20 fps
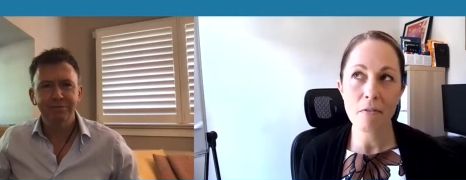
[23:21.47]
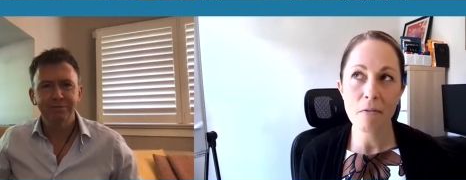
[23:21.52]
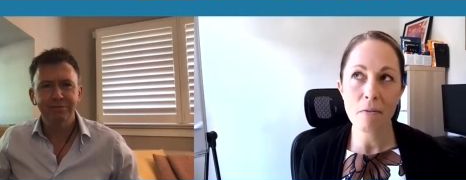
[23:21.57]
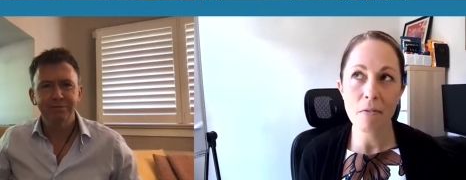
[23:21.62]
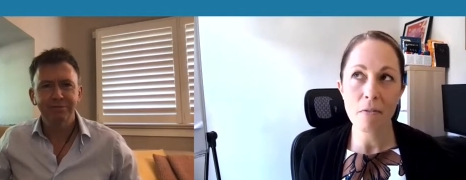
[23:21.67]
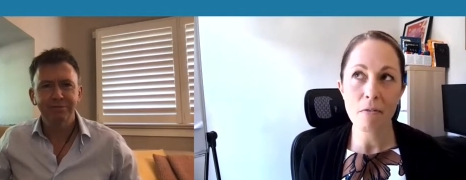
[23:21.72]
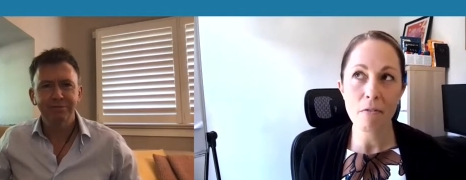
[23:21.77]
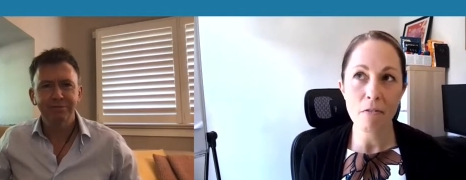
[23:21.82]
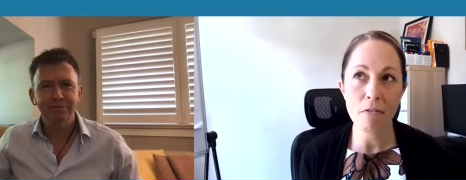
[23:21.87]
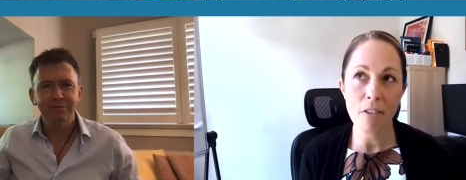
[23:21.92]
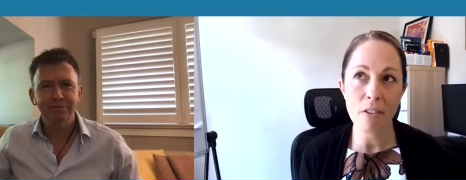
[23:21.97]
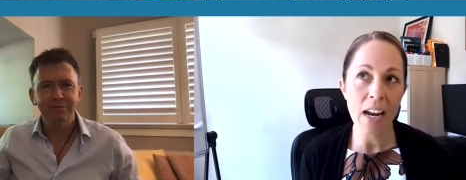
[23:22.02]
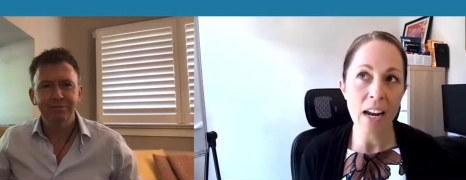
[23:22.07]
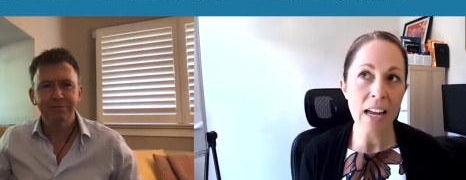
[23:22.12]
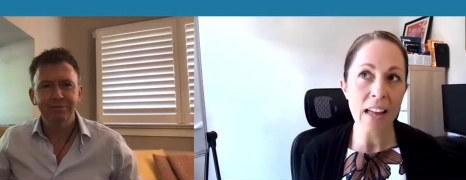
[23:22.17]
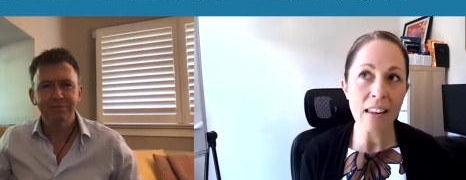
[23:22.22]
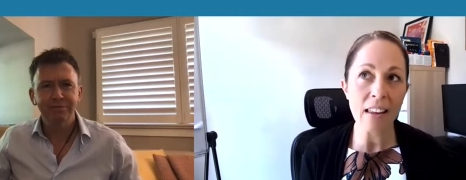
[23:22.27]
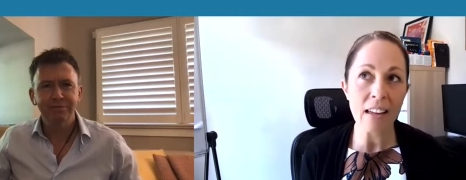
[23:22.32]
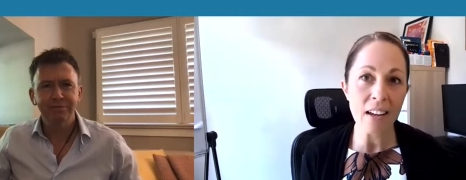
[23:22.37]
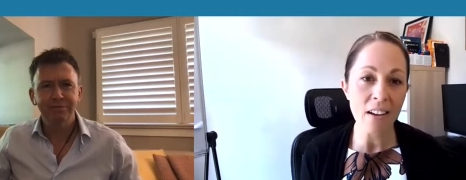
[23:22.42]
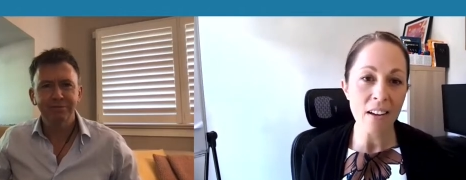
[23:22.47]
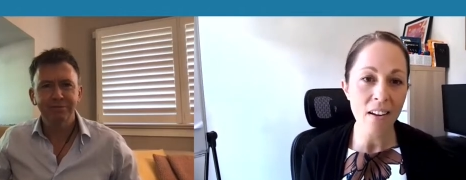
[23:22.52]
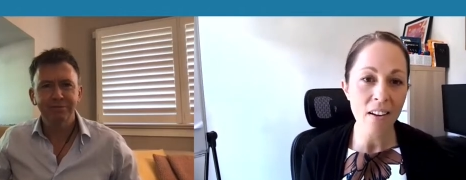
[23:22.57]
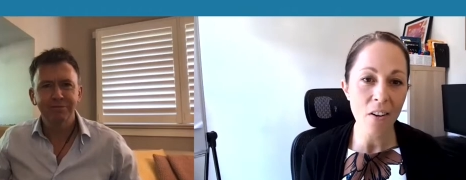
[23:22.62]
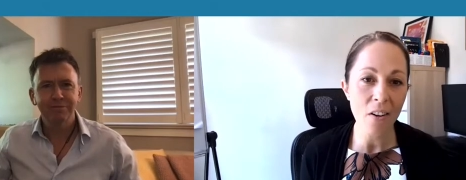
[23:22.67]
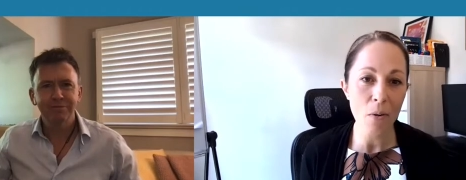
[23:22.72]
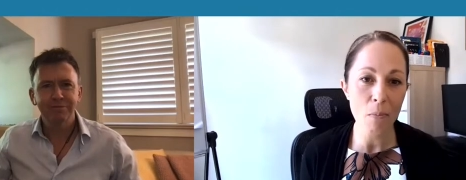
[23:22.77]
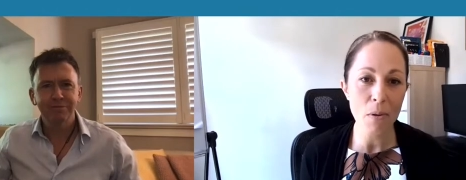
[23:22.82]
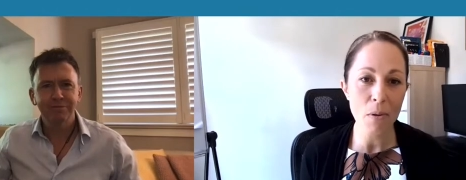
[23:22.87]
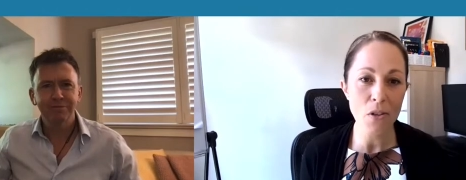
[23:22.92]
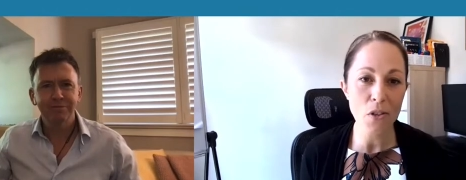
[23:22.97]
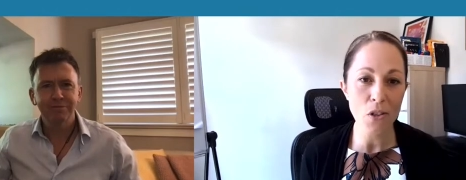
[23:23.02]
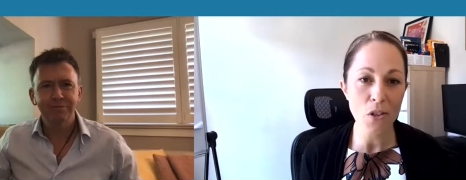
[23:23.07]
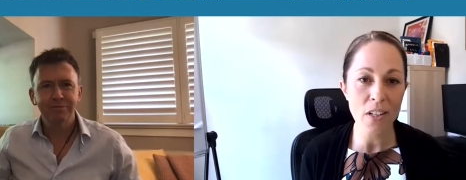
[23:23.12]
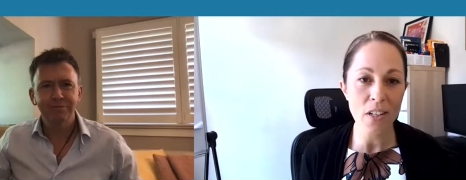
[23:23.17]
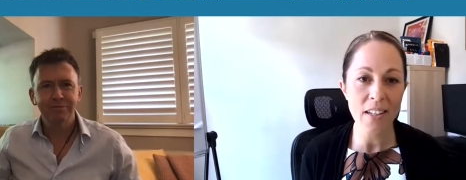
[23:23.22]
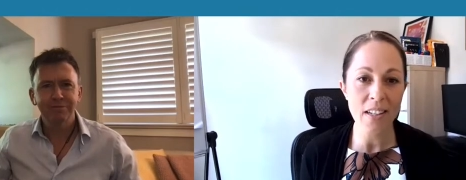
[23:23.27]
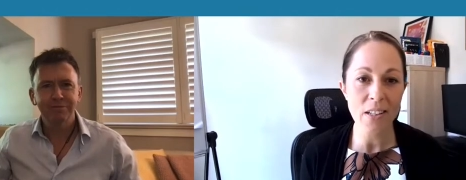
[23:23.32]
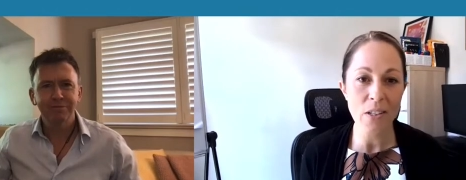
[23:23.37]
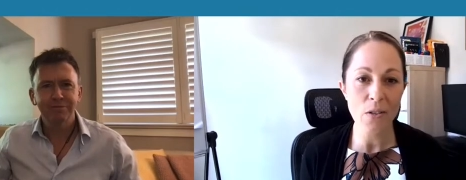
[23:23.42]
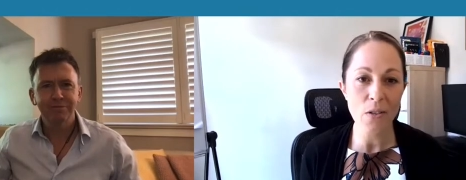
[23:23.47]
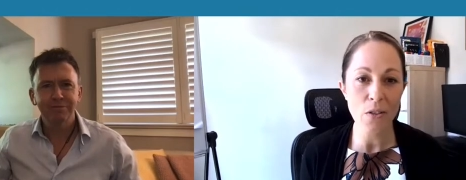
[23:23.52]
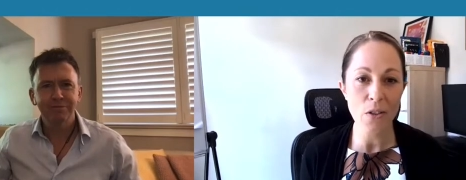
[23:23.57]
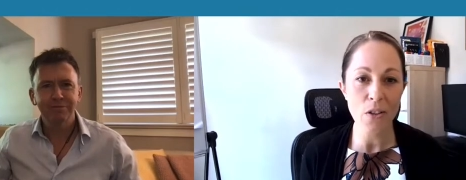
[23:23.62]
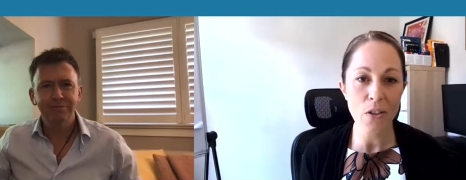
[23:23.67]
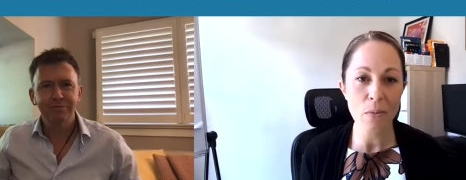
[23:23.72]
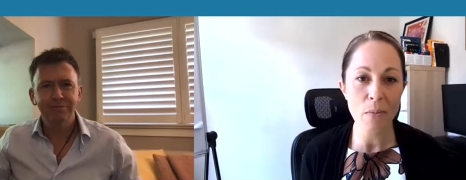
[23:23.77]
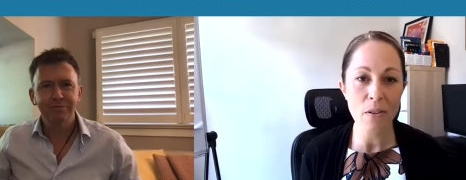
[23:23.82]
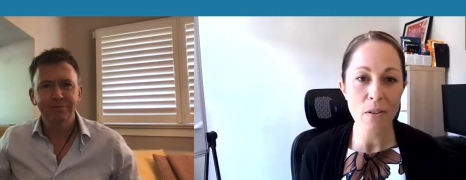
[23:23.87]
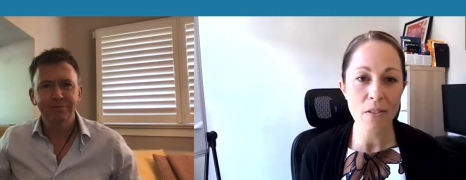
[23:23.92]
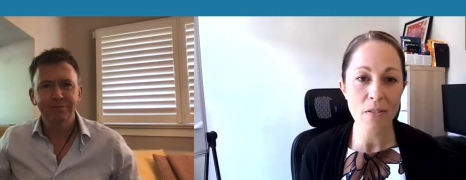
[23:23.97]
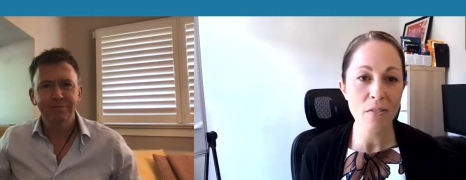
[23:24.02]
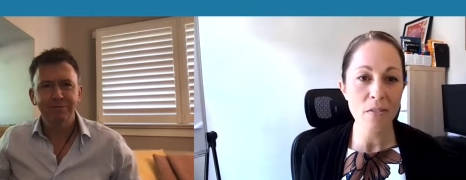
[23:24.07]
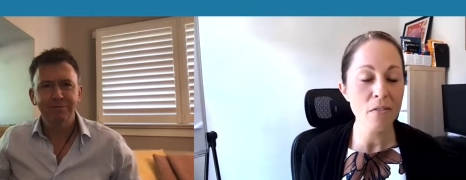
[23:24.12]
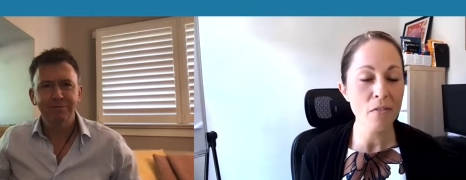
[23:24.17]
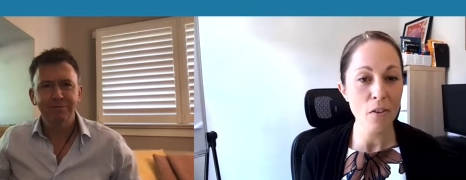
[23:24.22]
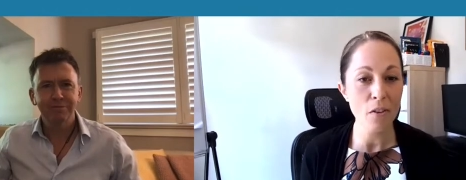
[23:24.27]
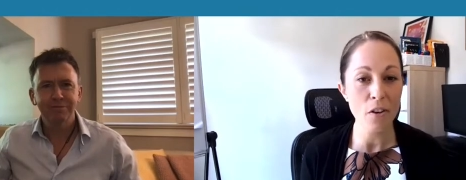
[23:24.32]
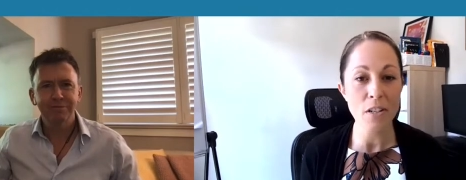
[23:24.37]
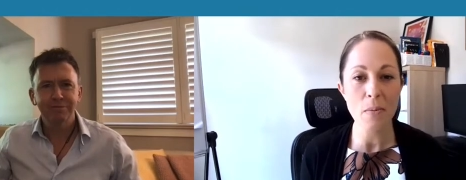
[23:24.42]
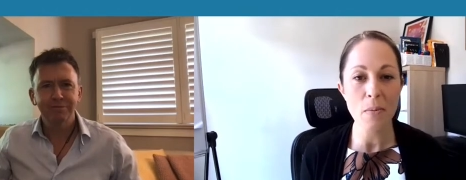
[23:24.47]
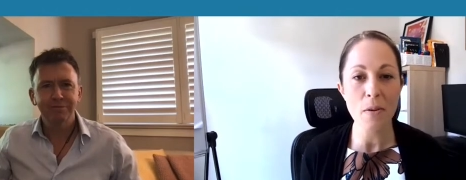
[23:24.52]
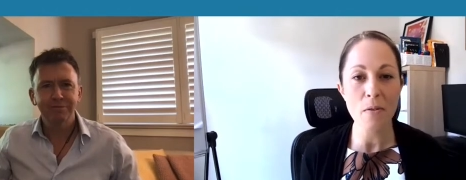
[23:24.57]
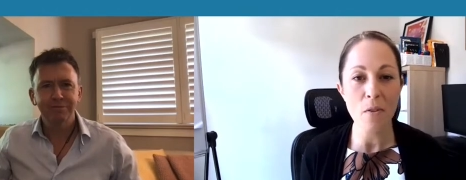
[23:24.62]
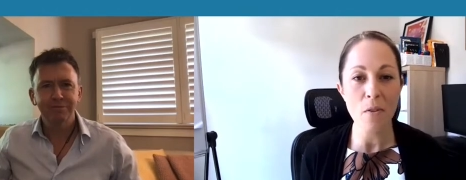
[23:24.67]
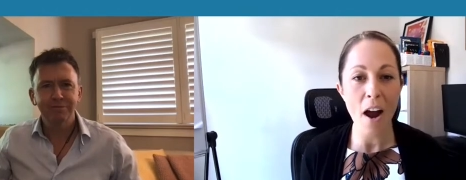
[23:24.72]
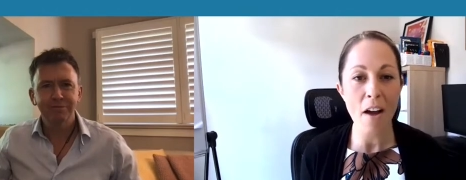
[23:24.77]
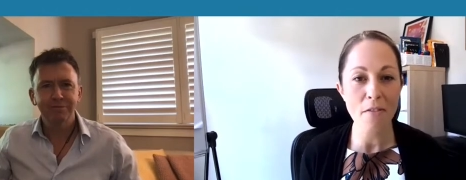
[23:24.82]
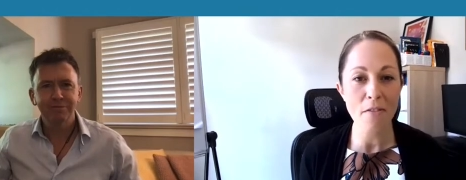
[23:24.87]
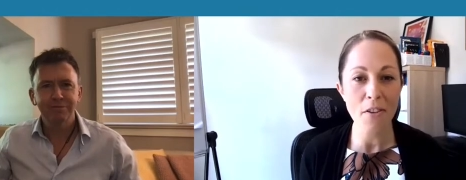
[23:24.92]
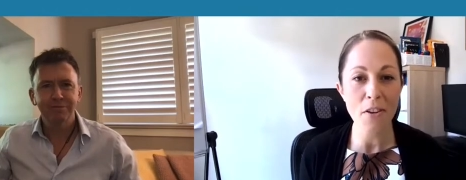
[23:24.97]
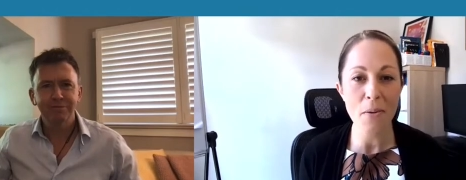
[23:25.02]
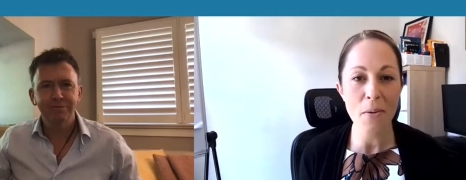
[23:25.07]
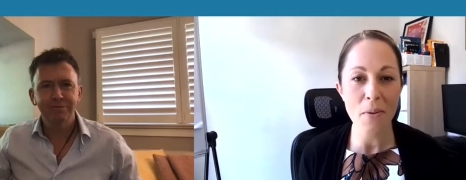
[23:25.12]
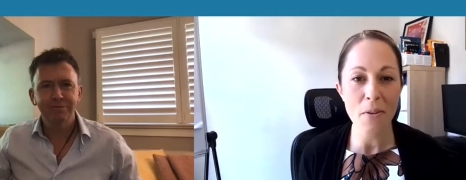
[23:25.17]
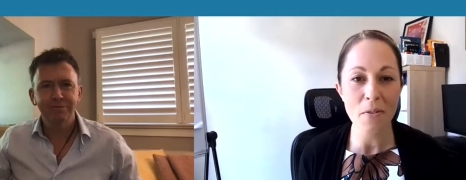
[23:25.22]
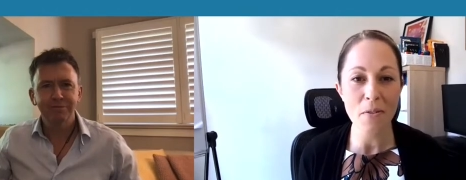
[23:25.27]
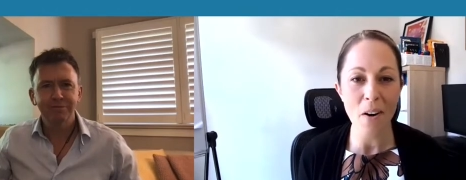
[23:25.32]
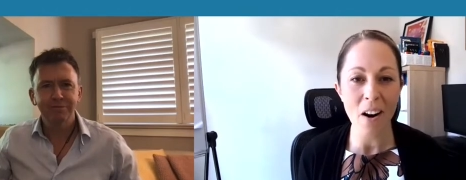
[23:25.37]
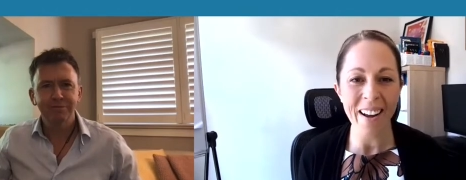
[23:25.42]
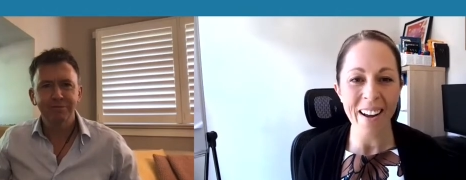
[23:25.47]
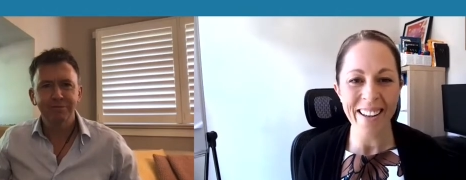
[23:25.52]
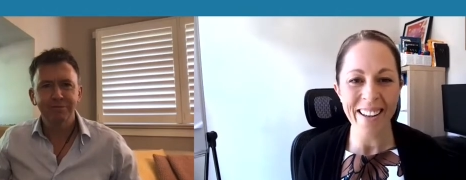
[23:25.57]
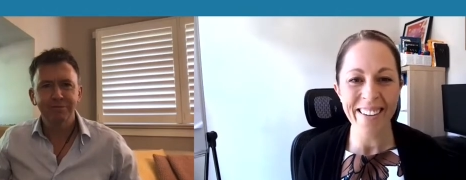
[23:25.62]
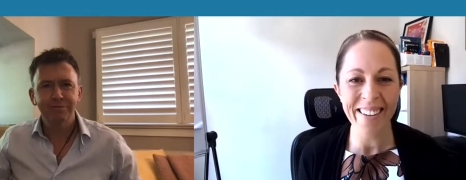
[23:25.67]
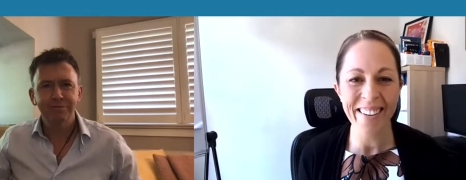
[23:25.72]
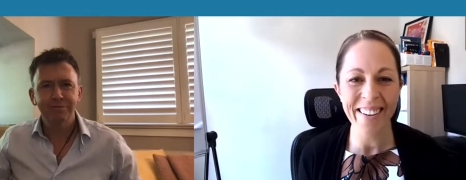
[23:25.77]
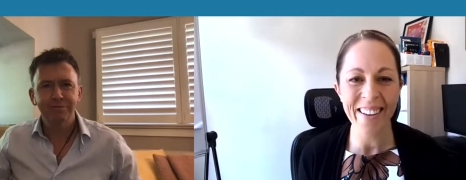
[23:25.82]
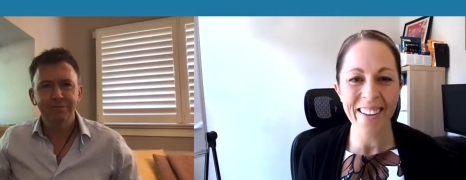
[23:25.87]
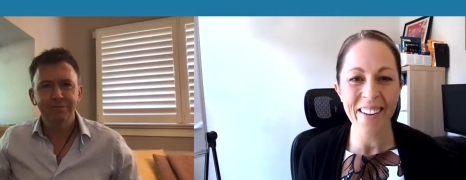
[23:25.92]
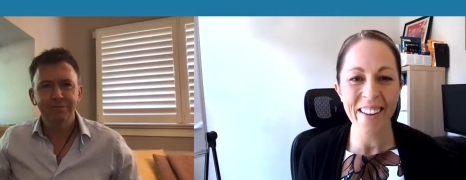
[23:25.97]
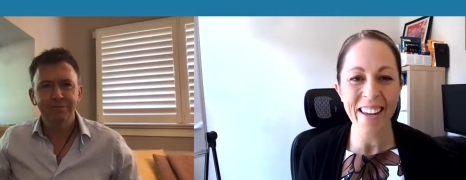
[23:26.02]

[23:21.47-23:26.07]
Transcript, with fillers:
Speaker 1: rarely opportunities for you to be for it to be right for you to be right mm-hmm.